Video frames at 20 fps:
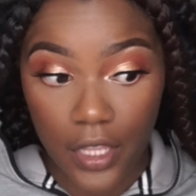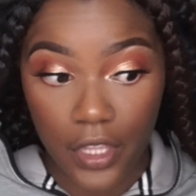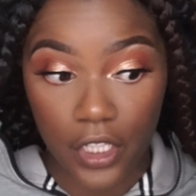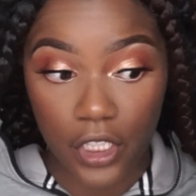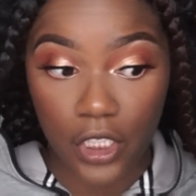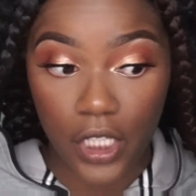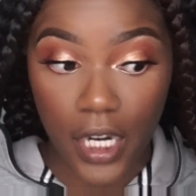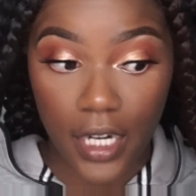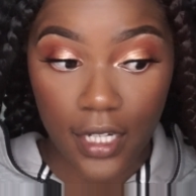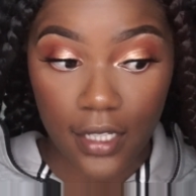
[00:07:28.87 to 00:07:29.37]

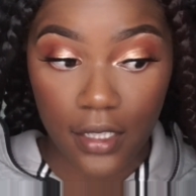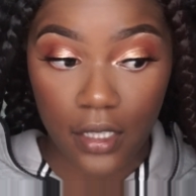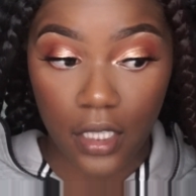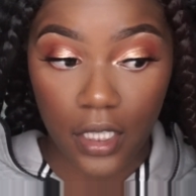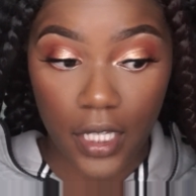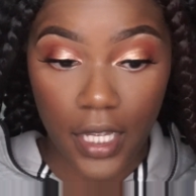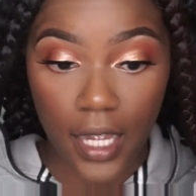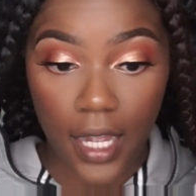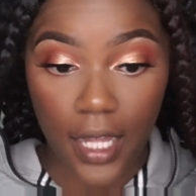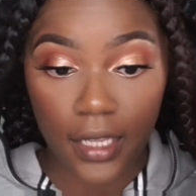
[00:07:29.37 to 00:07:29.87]
The shade is
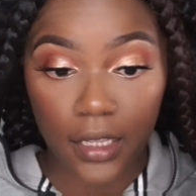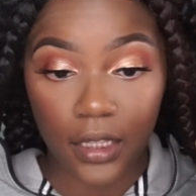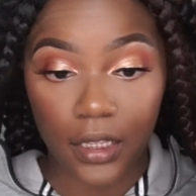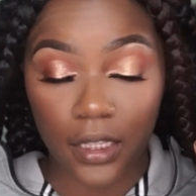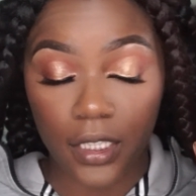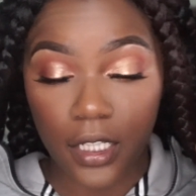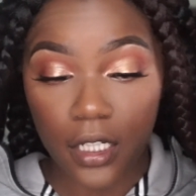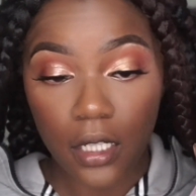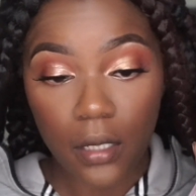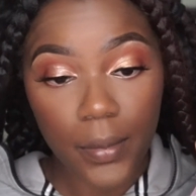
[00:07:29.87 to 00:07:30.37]
looking a
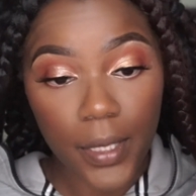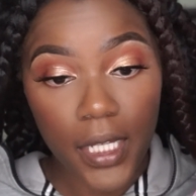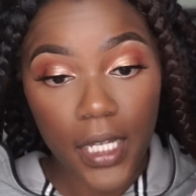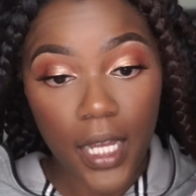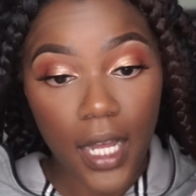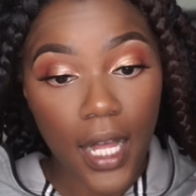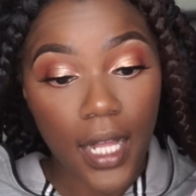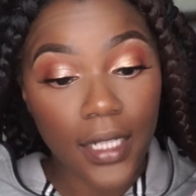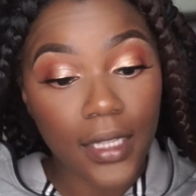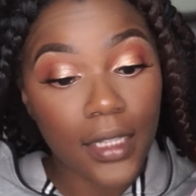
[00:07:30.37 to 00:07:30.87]
little bit